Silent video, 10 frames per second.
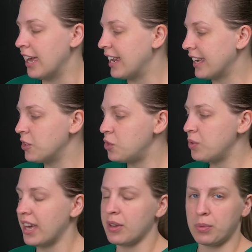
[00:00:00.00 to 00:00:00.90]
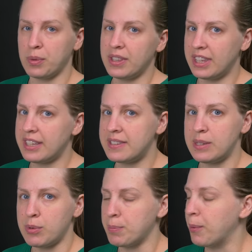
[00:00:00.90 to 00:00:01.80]
And I can do that really
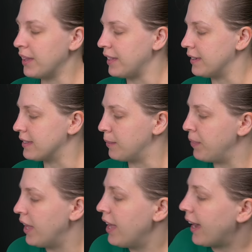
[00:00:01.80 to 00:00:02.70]
easy with pointillism.